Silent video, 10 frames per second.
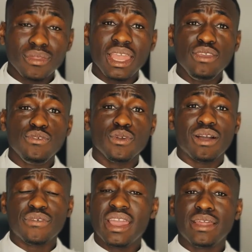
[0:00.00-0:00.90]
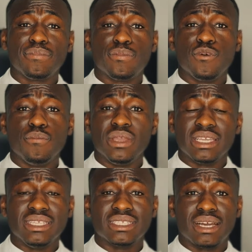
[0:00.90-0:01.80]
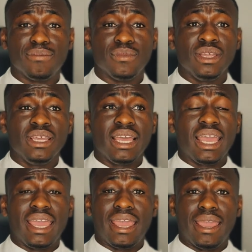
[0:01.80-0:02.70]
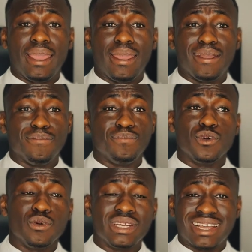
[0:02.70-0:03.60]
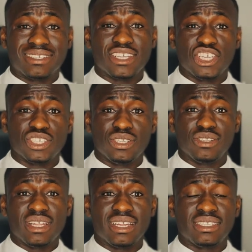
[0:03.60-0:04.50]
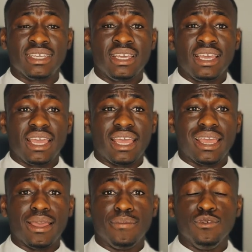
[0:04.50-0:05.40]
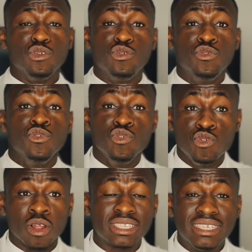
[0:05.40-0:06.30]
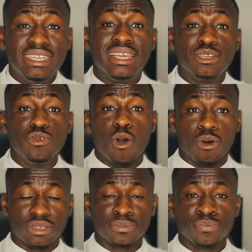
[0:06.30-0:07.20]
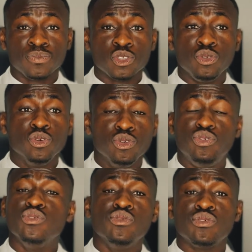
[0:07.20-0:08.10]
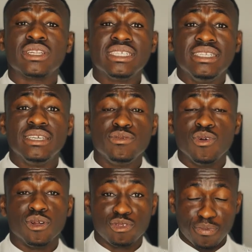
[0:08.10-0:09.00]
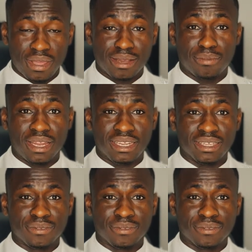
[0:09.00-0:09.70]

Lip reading: If you have heard people making some bold assertions that you do not need God, you do not need God to make money.